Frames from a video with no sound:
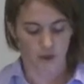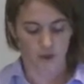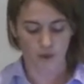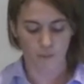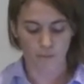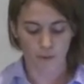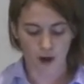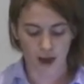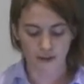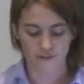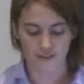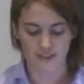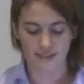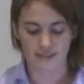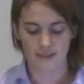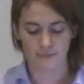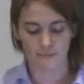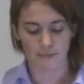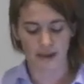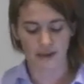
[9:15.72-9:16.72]
The profits
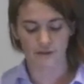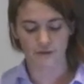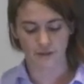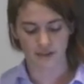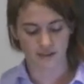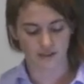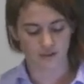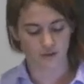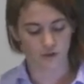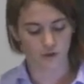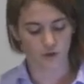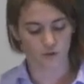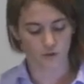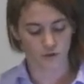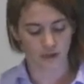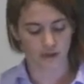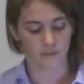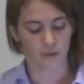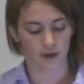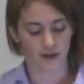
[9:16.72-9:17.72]
and benefits of those
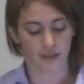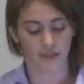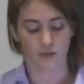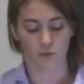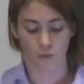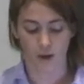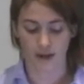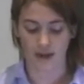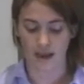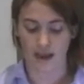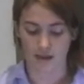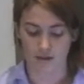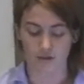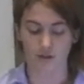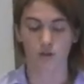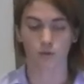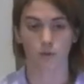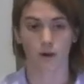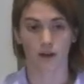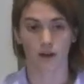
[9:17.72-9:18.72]
free markets went
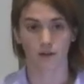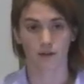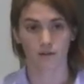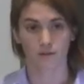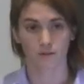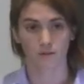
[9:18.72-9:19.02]
elsewhere,